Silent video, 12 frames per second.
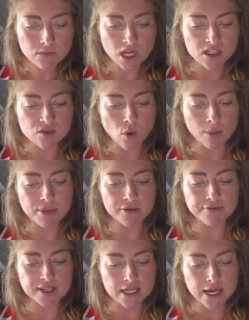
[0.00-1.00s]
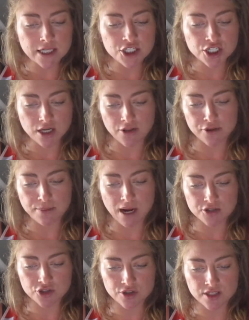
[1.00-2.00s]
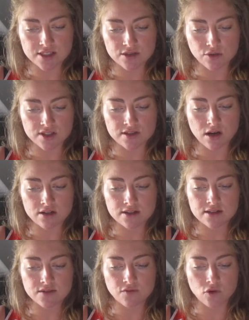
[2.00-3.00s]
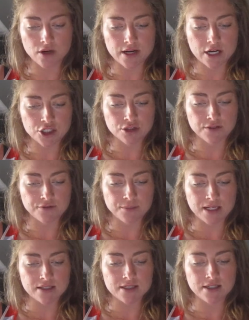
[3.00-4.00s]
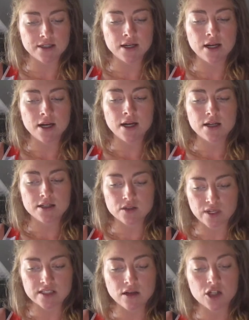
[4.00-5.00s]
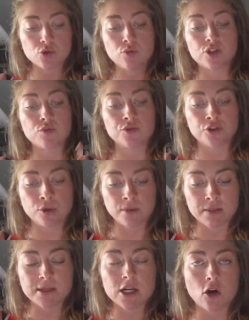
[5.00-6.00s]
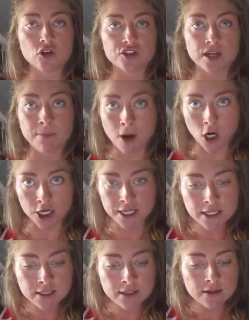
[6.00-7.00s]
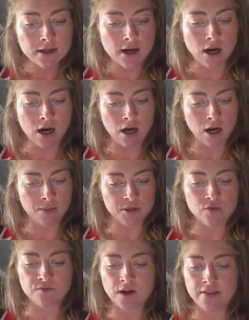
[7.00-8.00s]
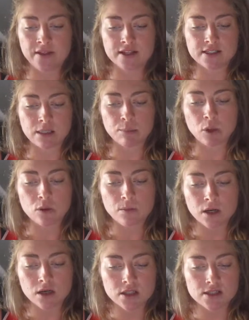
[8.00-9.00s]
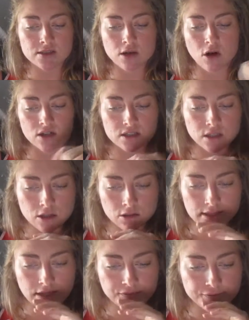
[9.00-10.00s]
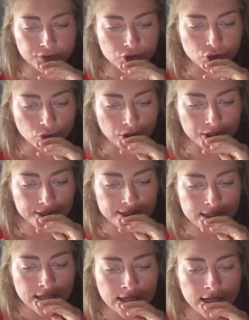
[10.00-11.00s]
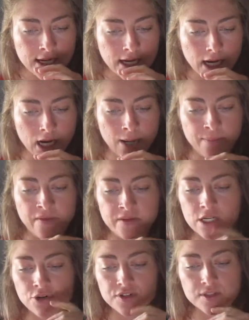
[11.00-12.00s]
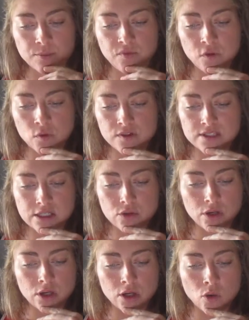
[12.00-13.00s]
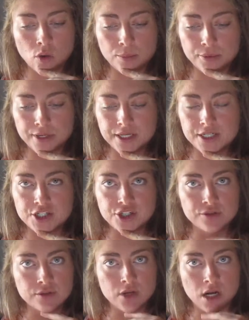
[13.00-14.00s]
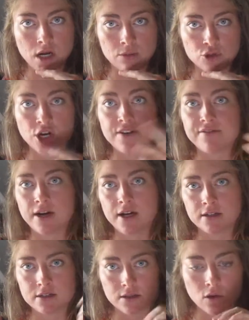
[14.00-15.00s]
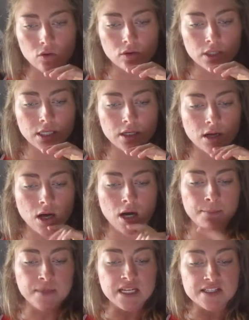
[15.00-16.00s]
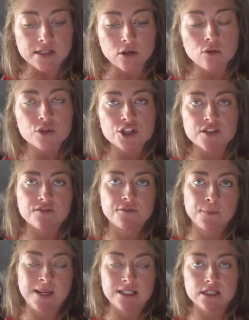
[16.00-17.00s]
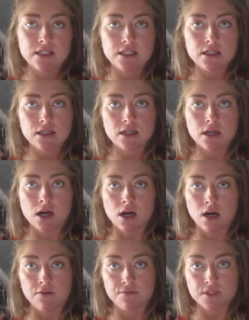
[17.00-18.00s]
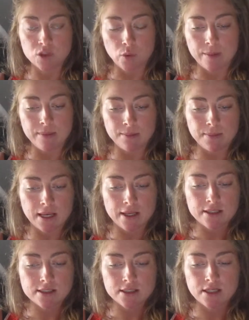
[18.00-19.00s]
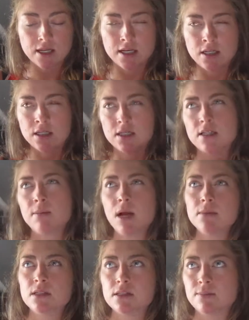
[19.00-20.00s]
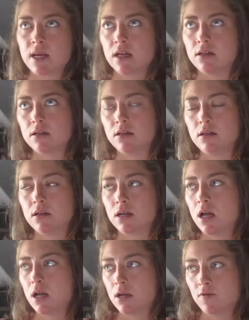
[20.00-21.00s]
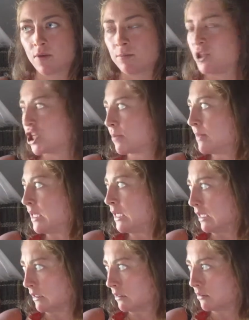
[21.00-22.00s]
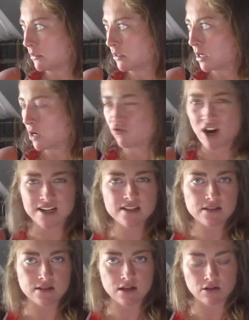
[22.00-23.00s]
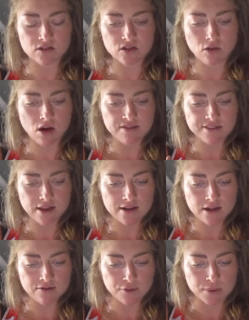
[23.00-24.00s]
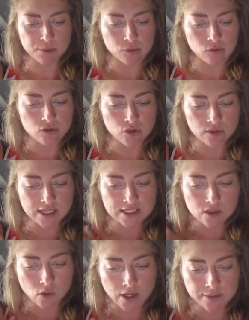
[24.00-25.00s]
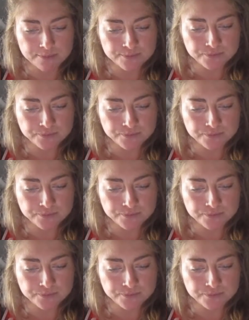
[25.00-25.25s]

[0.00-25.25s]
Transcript: Swap out VH and other pasteurized soy sauces for a naturally fermented soy sauce, which will normally be called tamari. You can find this at Bulk Barns, Costco's, health food stores. And here are some foods that you can incorporate into your, try to find locally. Miso, which is a fermented soybean paste, and sometimes it's made from chickpea and rice. They also offer that now for people who don't like soy.